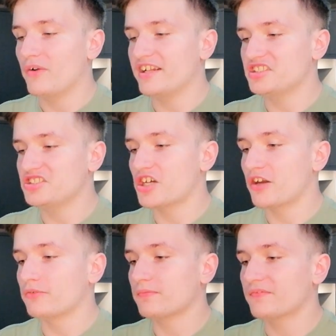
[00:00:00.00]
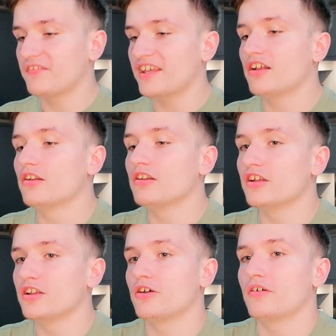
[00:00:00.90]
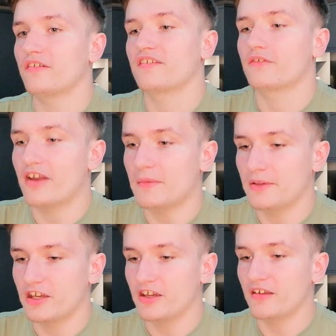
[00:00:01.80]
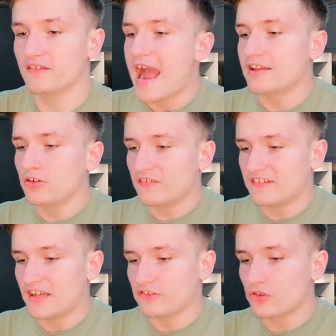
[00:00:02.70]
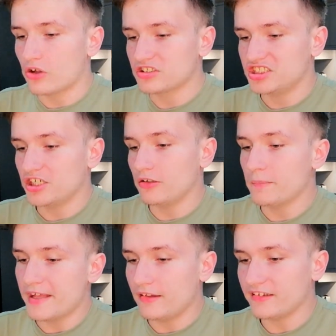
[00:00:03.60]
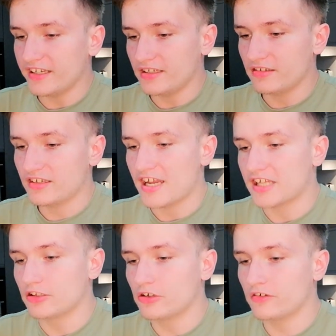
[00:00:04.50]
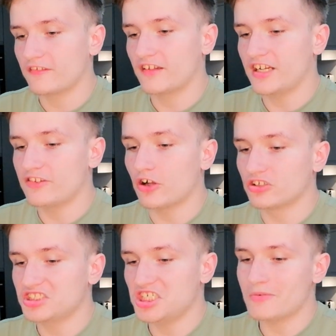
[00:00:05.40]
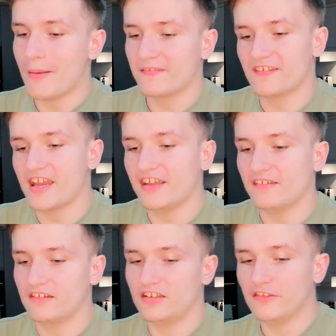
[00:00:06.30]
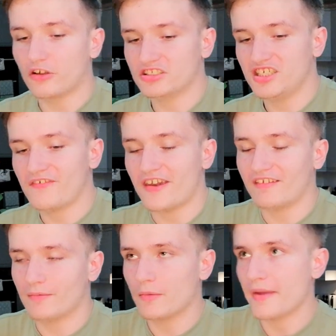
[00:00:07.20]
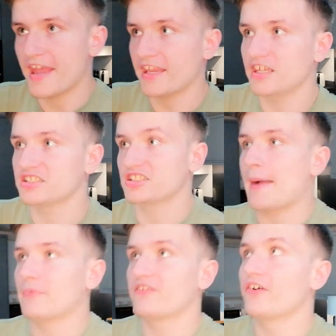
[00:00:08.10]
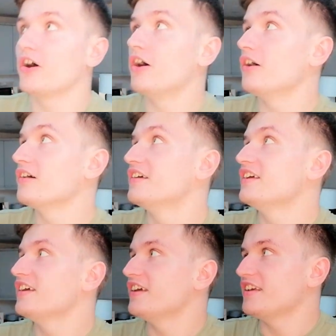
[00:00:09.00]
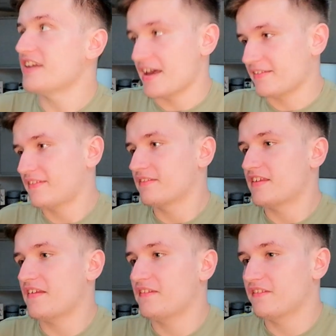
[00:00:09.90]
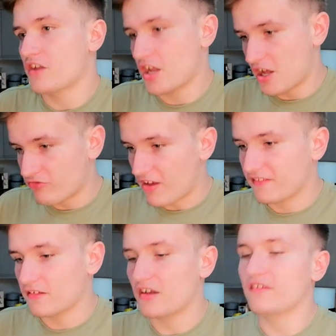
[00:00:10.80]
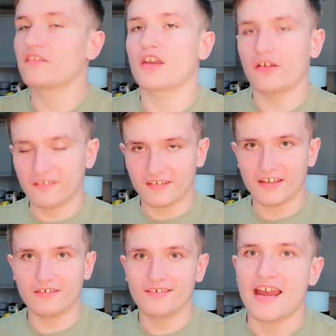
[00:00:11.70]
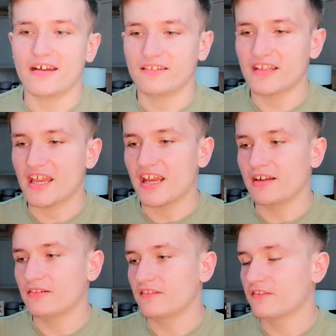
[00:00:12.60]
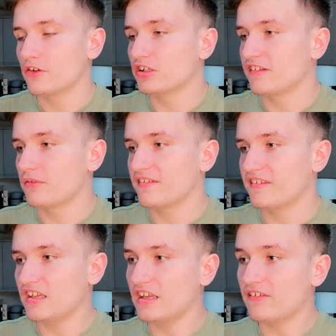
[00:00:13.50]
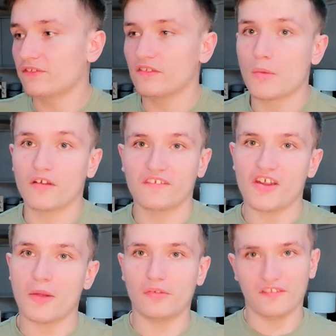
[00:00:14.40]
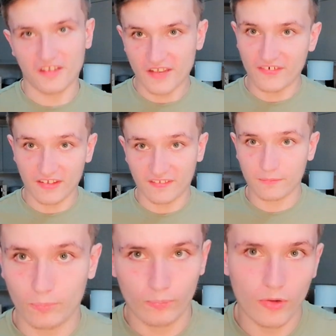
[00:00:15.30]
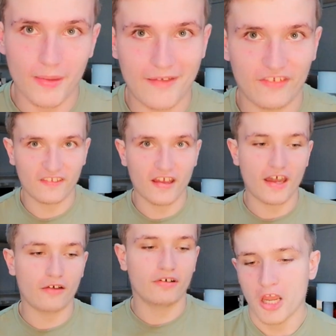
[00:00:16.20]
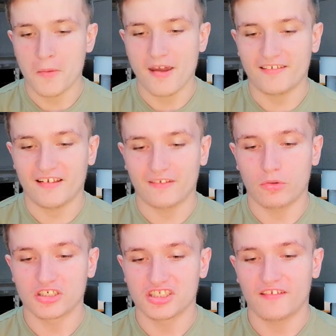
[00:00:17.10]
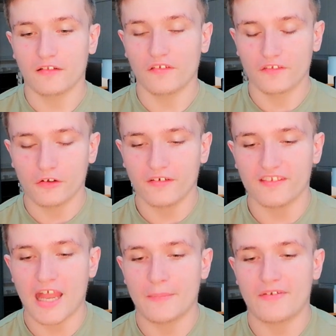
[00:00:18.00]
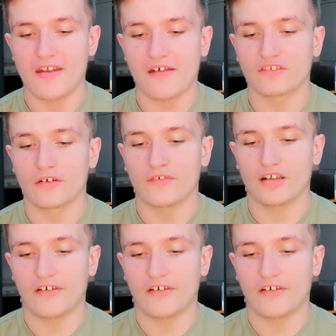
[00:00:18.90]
which you don't feel looks great, because I looked at a dodgy old building, I looked at the dodgy website and the dodgy Facebook page, and we thought, yes, this is the hairdresser to go to, and then only to receive most terrible service probably ever. So hope you guys like watching this little story time. If you have to,